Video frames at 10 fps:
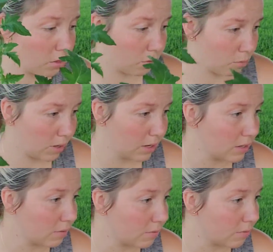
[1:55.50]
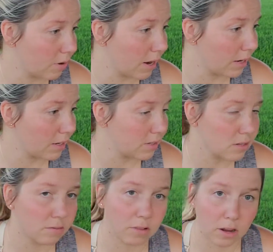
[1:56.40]
3 different varieties
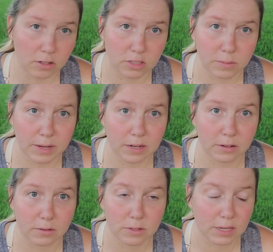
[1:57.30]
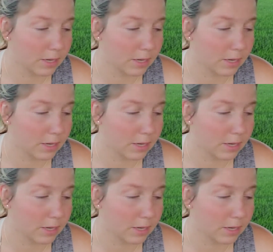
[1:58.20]
of large tomatoes